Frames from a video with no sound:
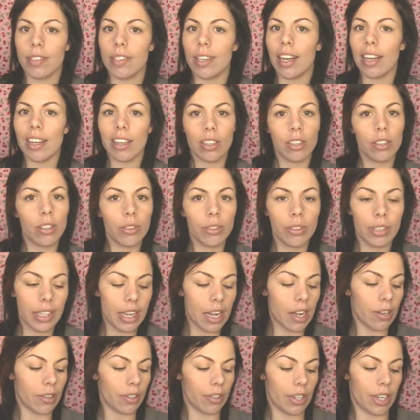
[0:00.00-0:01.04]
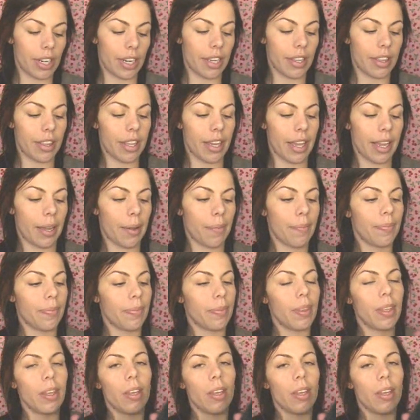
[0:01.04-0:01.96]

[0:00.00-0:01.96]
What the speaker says: It's not glued down or anything.